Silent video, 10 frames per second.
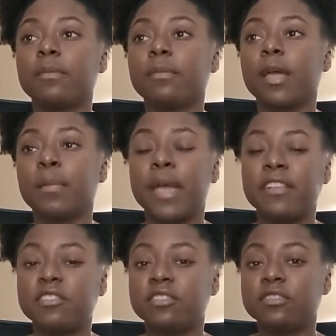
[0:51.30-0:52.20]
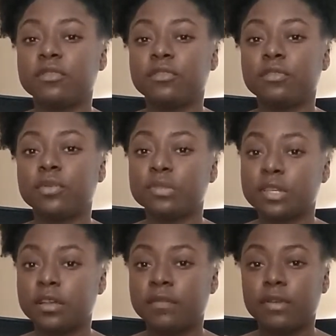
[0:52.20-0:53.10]
my bachelor's degree was
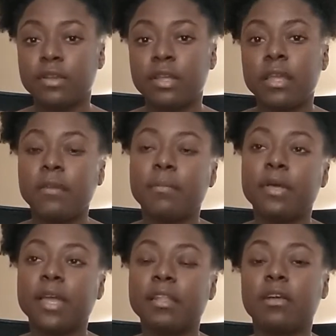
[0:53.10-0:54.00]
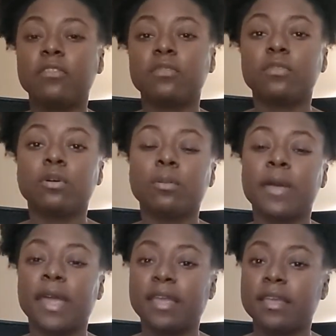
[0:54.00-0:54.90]
covered, but I can also go
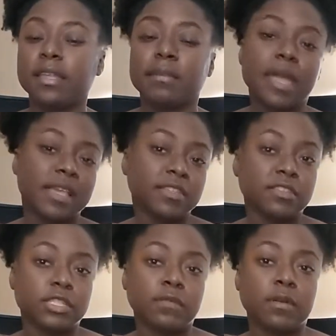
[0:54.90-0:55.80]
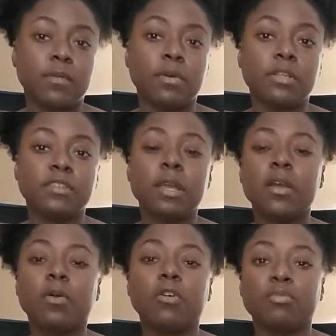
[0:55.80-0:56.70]
back and get a master's if I want,
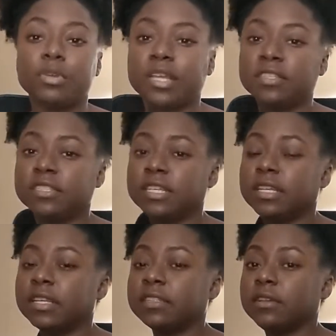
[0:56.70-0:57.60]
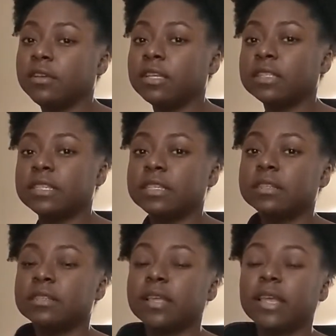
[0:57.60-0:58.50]
or a PhD as
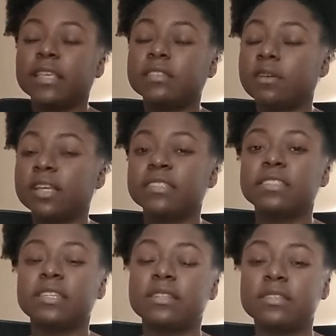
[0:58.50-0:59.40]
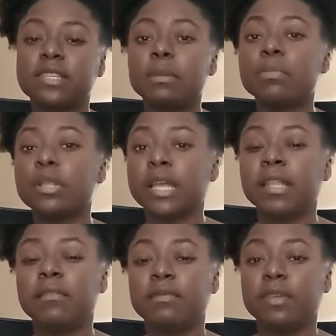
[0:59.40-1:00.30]
long as it's in a STEM
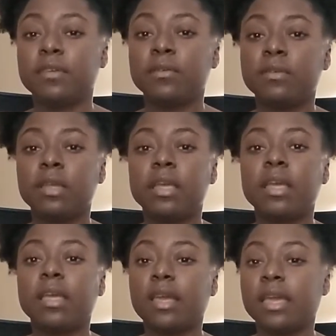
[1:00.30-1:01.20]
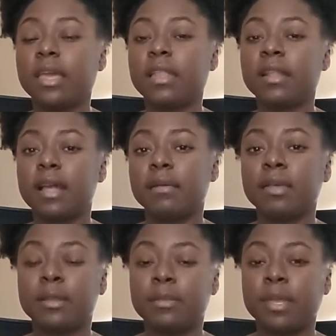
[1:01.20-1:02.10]
related field, and I'm
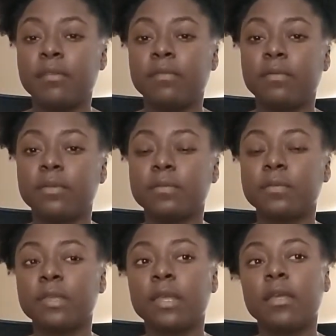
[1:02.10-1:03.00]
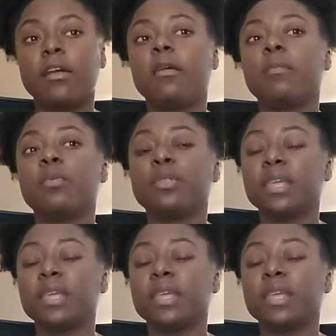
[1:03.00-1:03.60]
getting paid for it. But with the